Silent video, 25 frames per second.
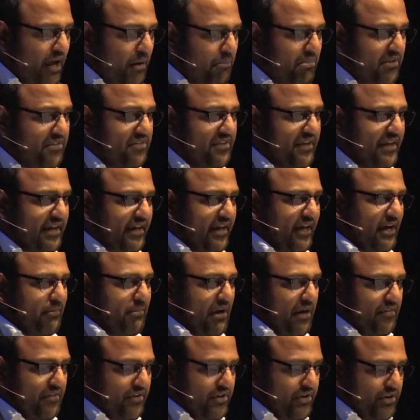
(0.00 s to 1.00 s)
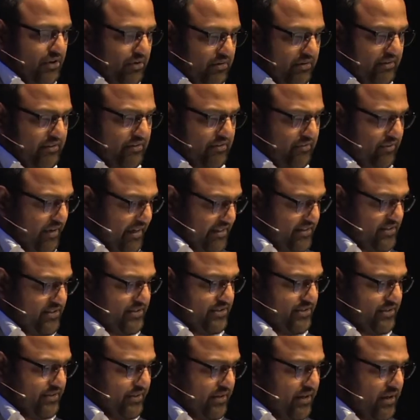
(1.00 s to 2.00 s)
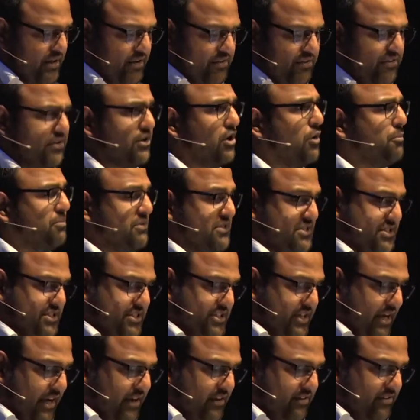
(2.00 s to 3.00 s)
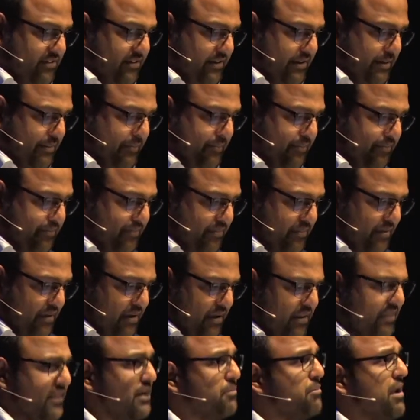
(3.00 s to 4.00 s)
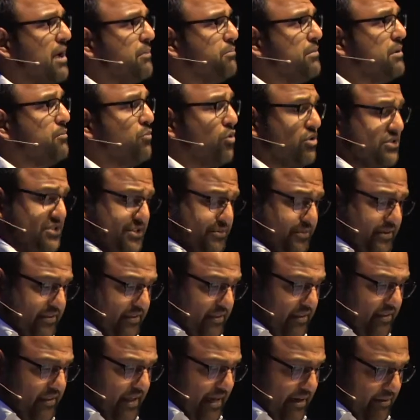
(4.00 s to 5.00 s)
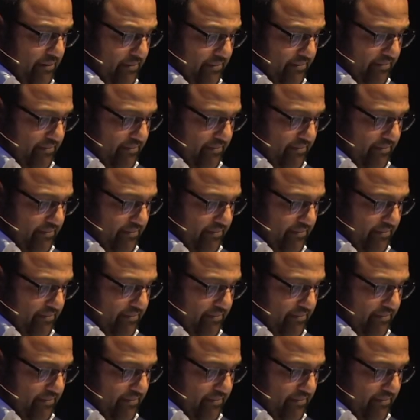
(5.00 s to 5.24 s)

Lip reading: But thinking about the current threats to the open society, there might be more to it than that.